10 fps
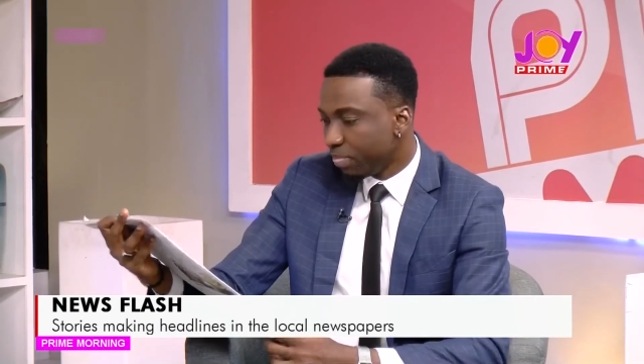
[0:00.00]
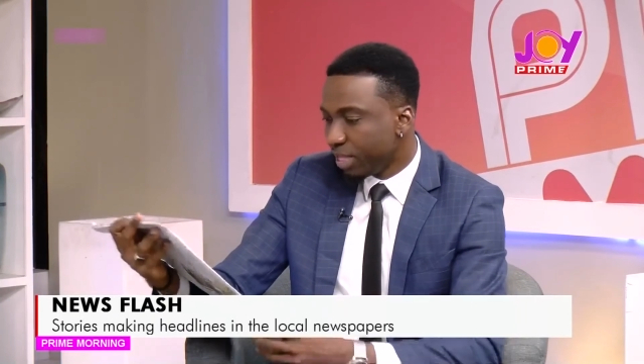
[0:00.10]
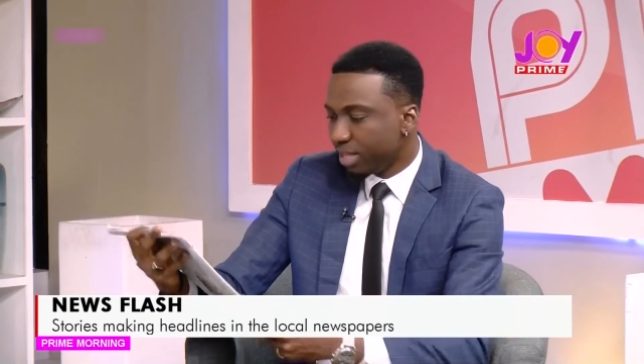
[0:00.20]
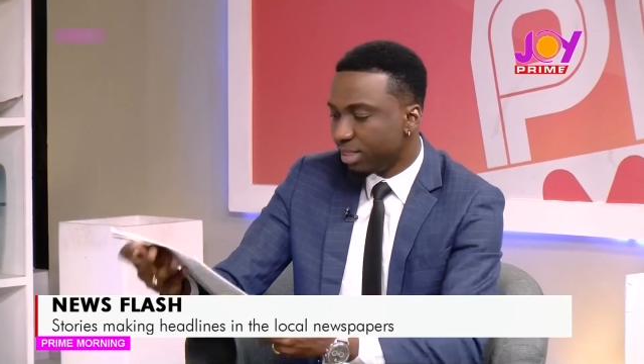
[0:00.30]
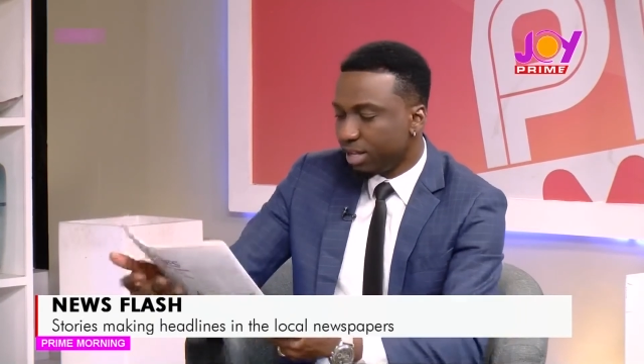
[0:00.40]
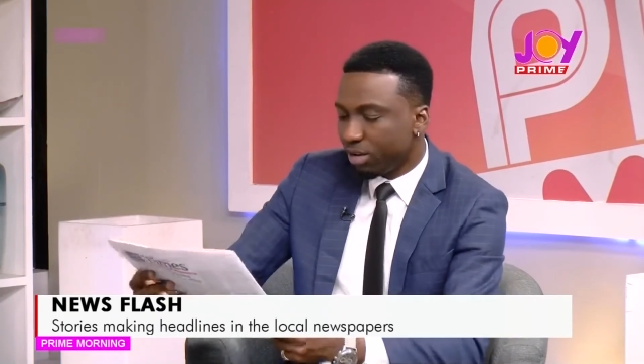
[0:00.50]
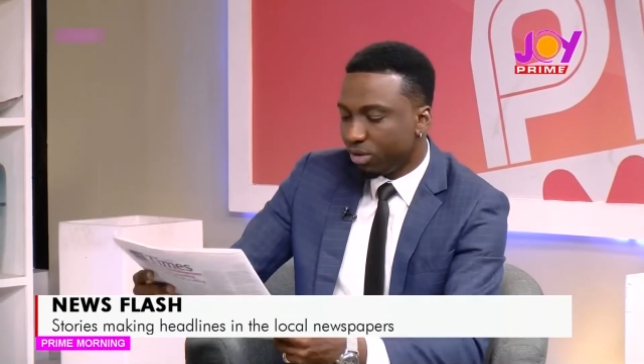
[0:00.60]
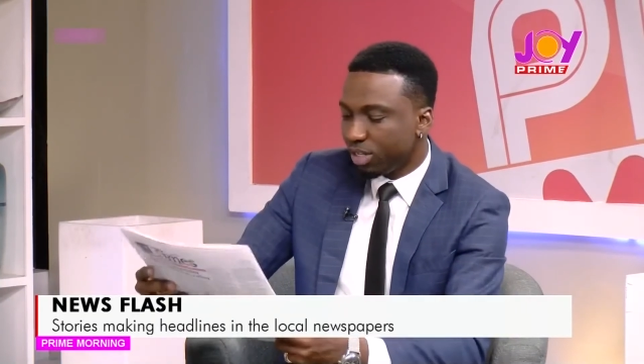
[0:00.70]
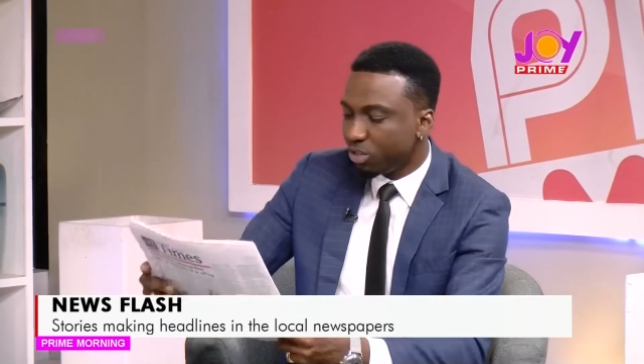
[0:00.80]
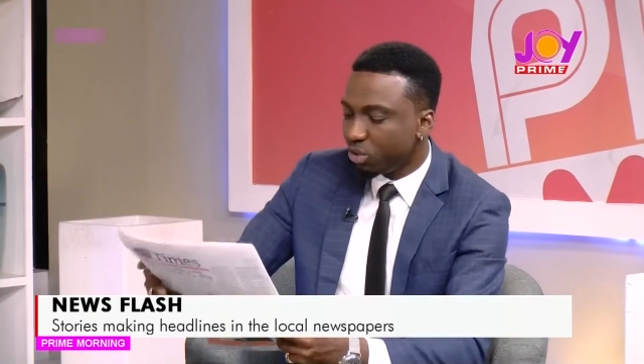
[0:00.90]
I think I
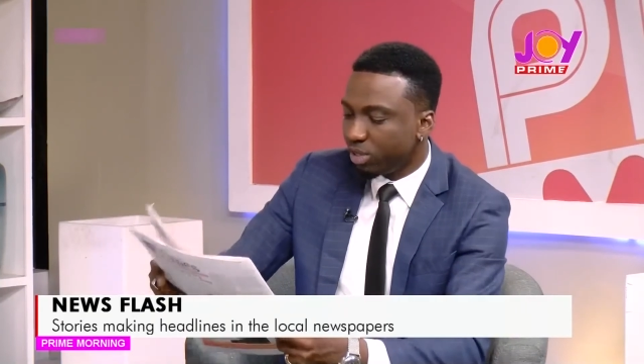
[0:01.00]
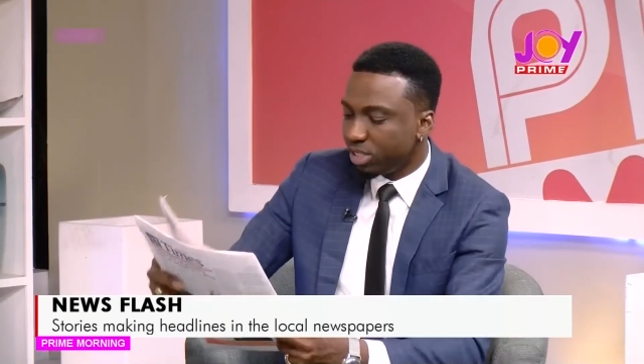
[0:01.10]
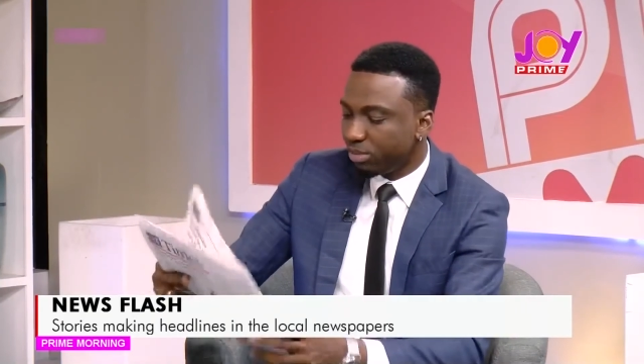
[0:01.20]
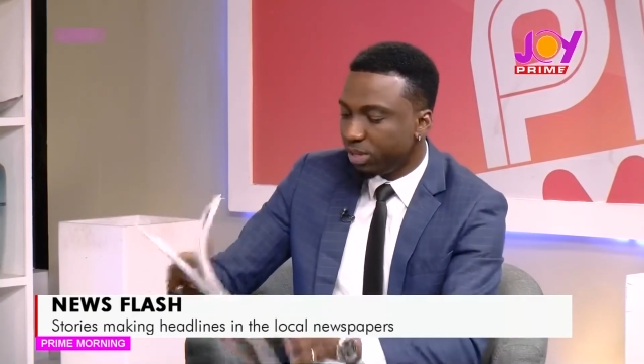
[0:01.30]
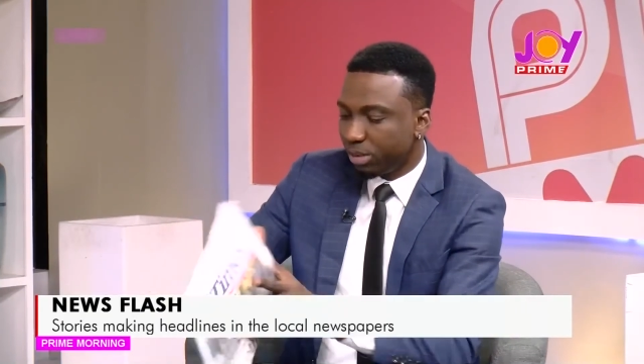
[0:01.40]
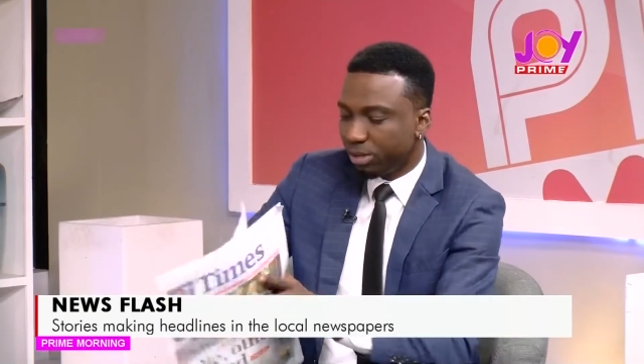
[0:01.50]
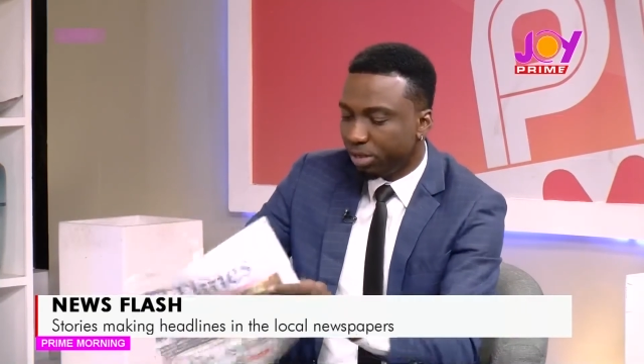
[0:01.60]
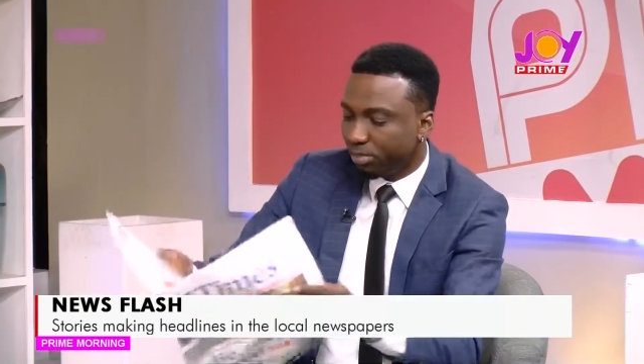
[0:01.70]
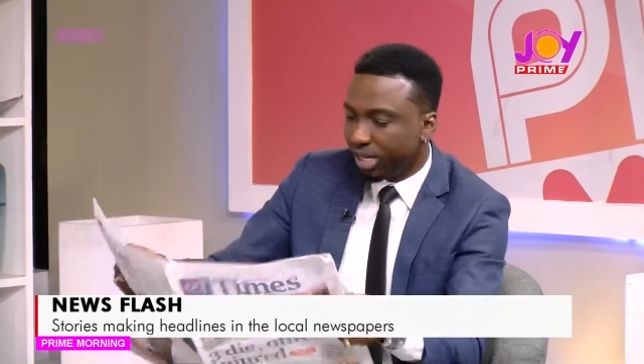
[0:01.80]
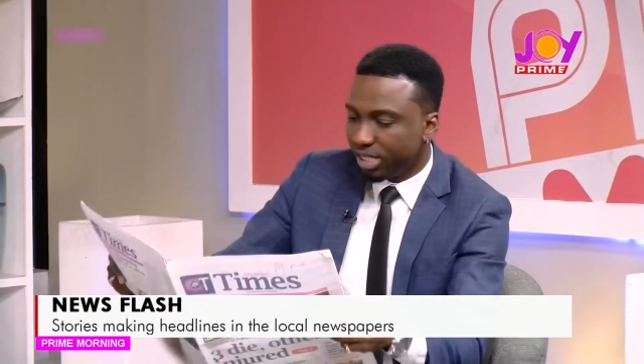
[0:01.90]
caught that story somewhere in the
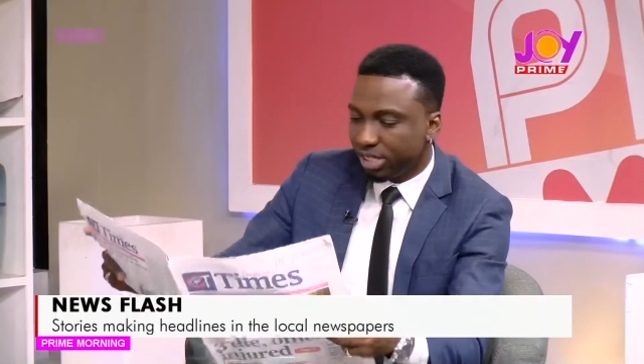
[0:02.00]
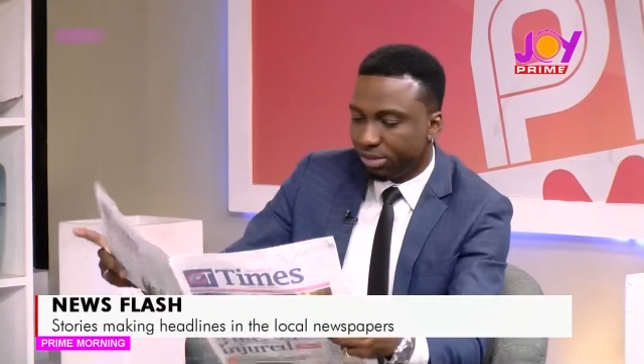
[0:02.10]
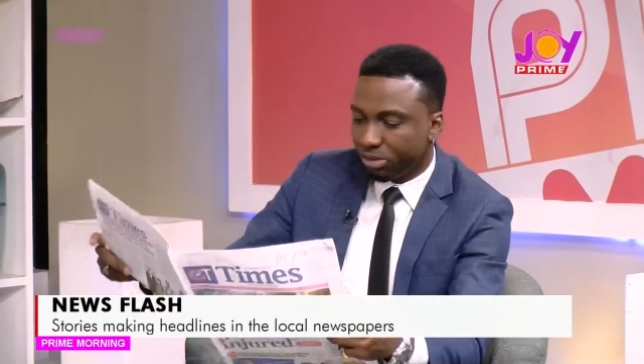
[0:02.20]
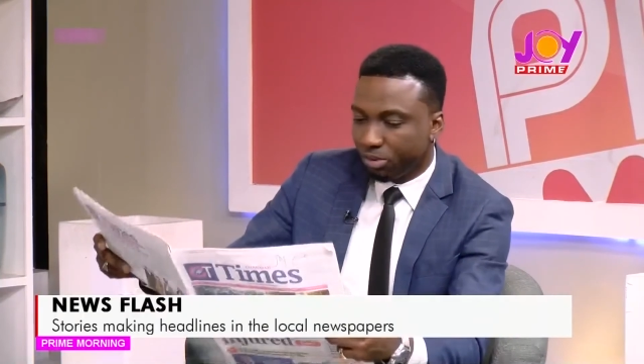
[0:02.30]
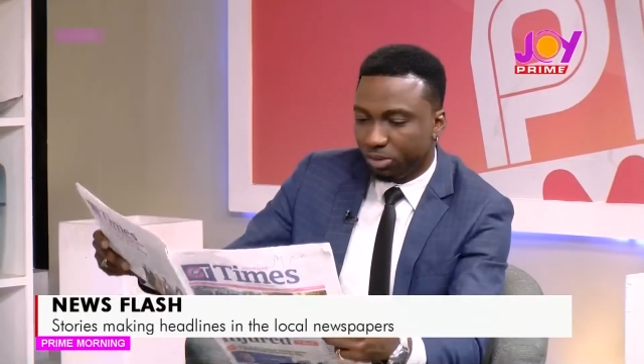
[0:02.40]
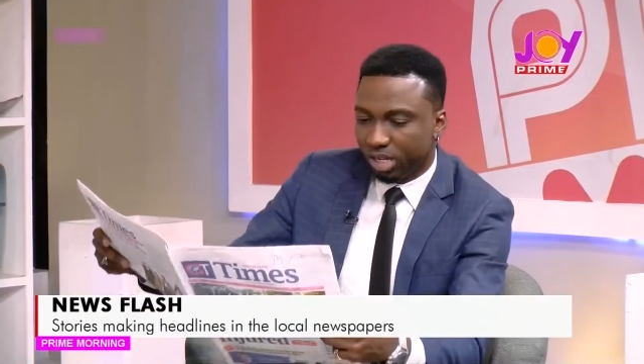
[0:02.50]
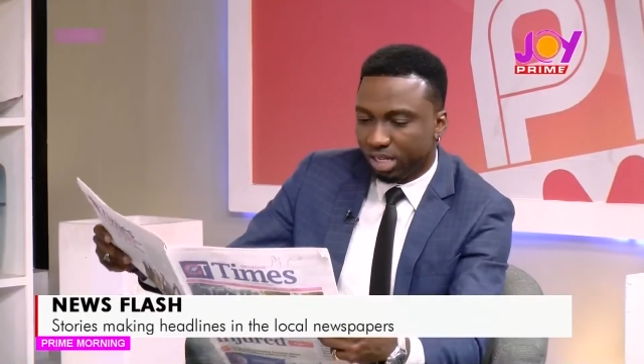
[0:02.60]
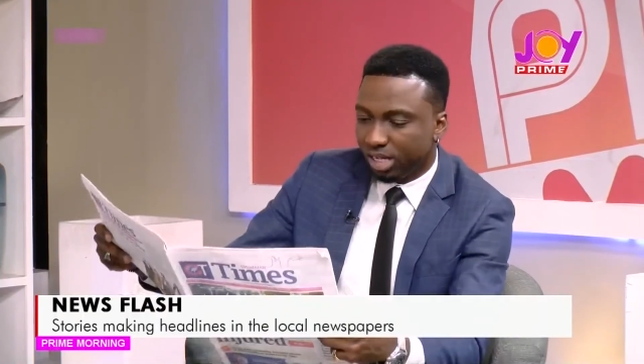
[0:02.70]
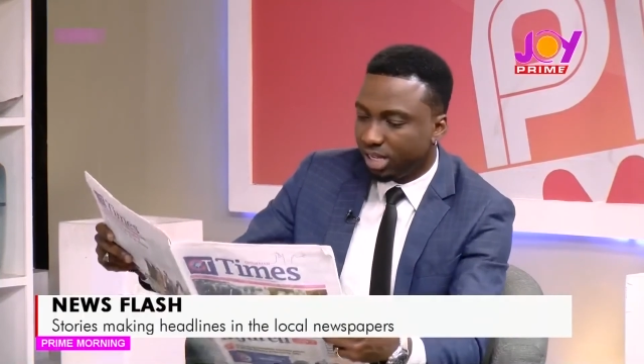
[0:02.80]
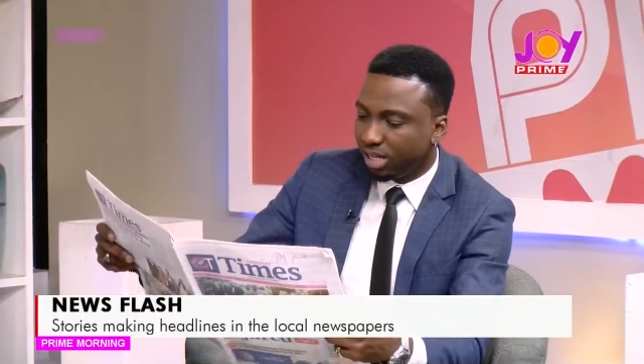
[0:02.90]
middle page here real
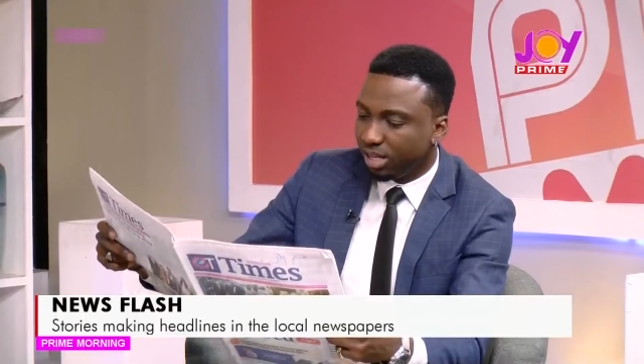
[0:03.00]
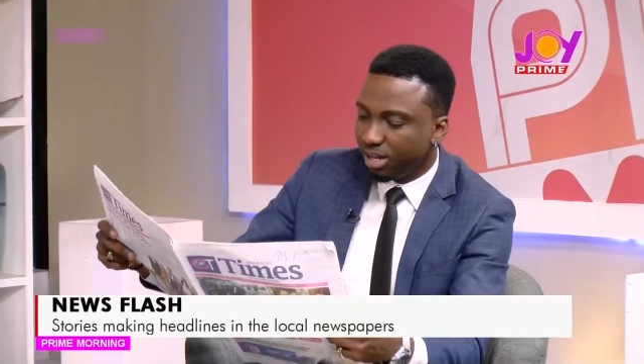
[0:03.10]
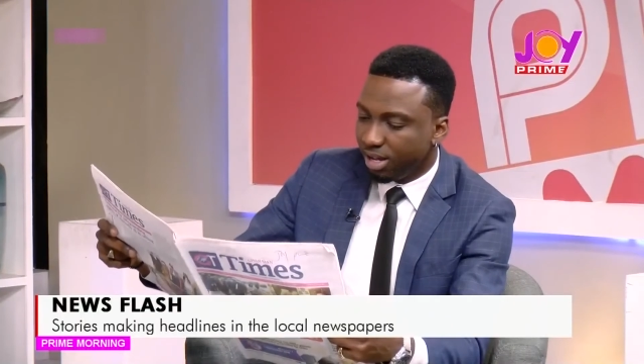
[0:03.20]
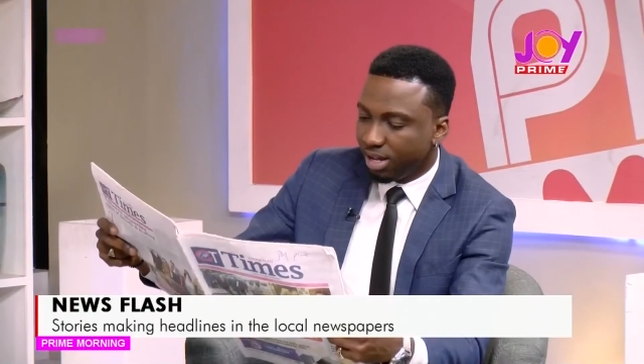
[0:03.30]
quickly.